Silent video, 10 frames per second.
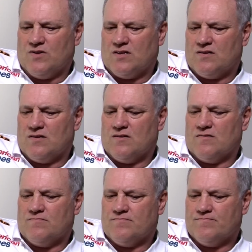but uh,
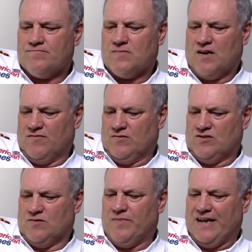I feel
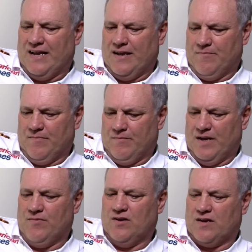it's a big game.
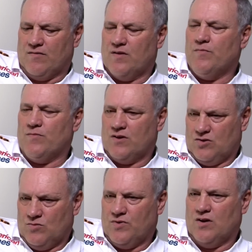Maybe you can remember the
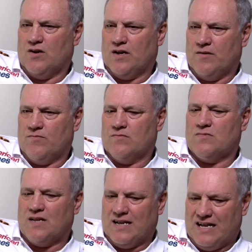QPR game,
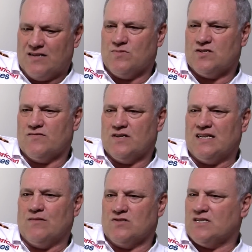that atmosphere.
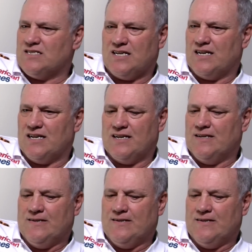That was exactly